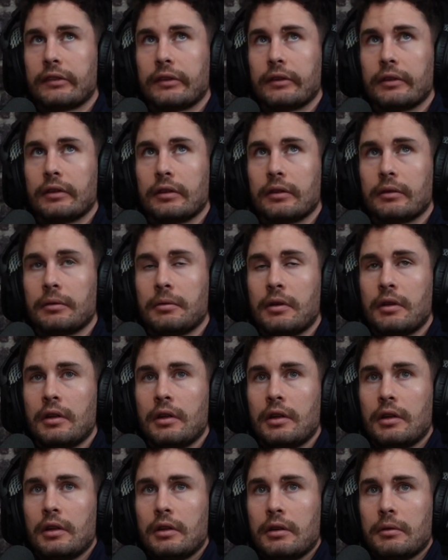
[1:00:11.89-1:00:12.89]
to
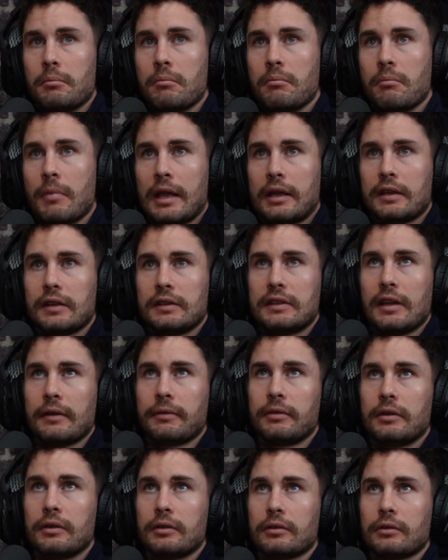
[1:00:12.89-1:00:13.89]
make a
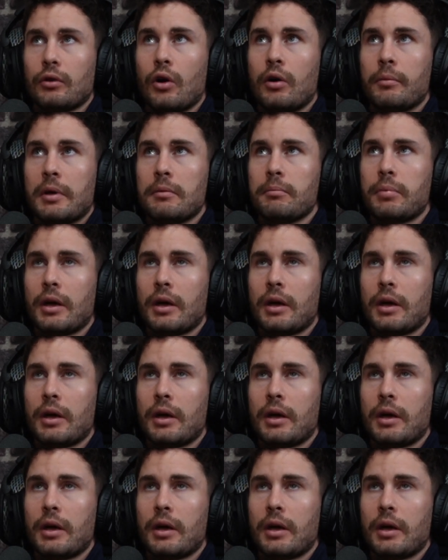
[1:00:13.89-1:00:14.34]
definite comment.